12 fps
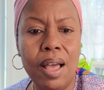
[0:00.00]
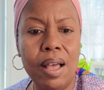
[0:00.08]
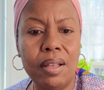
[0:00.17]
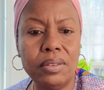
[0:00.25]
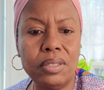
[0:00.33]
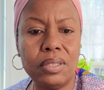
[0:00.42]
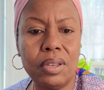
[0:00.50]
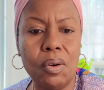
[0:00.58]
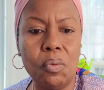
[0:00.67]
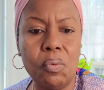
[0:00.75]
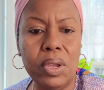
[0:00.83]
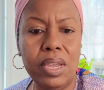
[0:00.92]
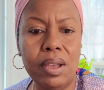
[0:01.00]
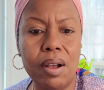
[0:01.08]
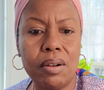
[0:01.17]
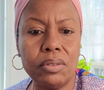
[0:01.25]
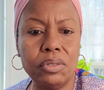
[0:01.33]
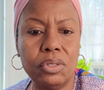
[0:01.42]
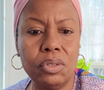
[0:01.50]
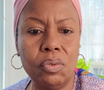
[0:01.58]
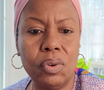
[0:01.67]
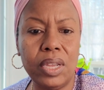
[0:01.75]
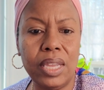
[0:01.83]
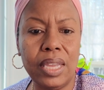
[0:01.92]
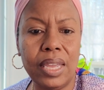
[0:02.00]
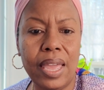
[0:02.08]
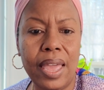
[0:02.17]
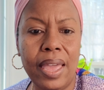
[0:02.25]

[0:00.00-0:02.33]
Also, we are doing